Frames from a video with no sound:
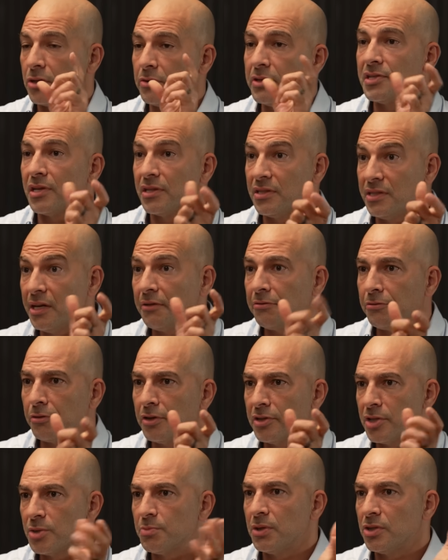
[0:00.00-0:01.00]
there is a
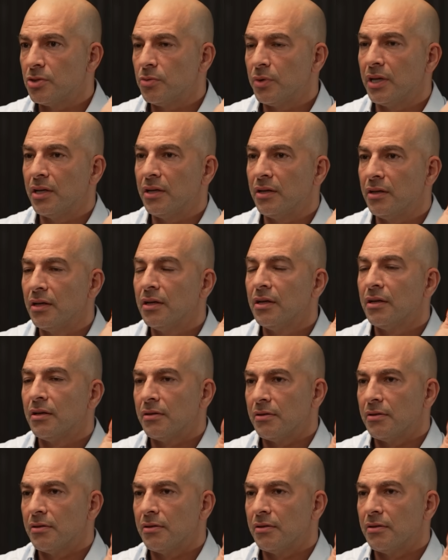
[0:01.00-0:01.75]
difference between